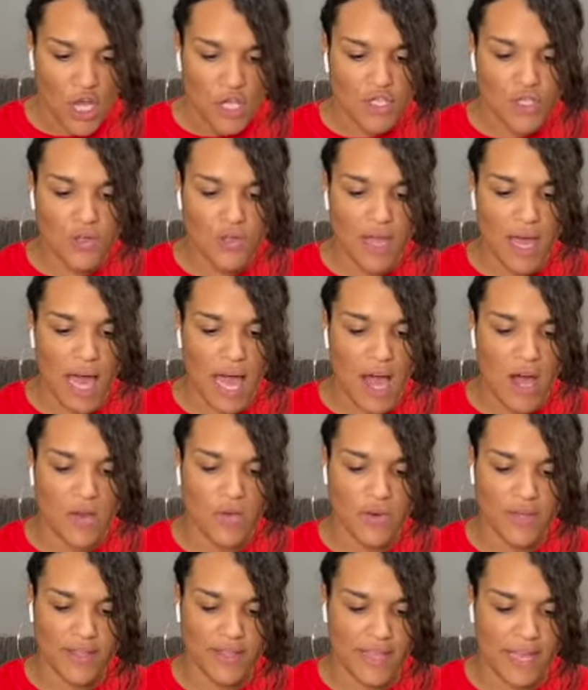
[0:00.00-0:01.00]
to the
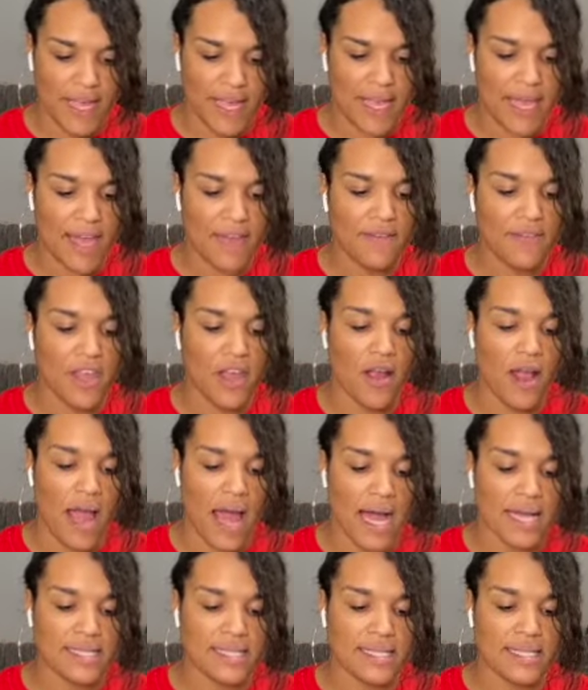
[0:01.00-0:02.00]
hourly rate if they're
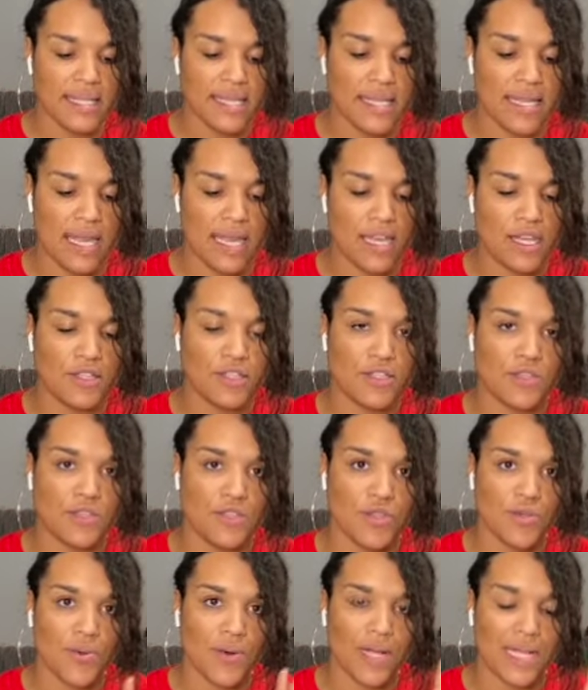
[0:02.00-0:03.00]
asking the nanny to
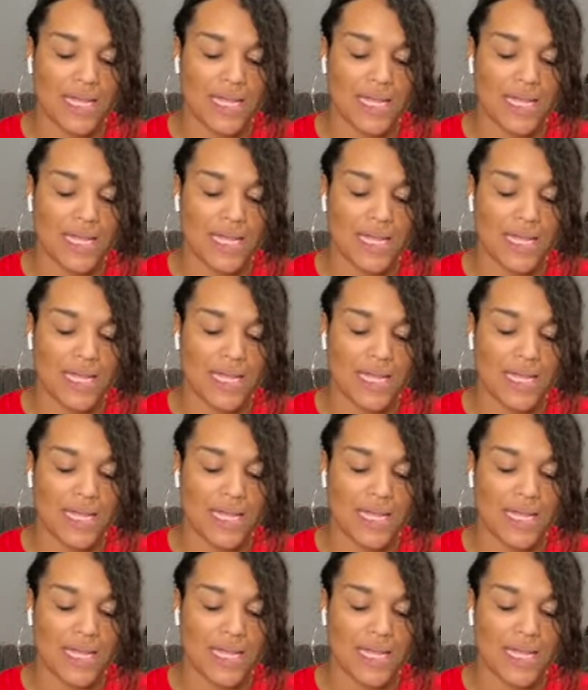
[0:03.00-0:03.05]
do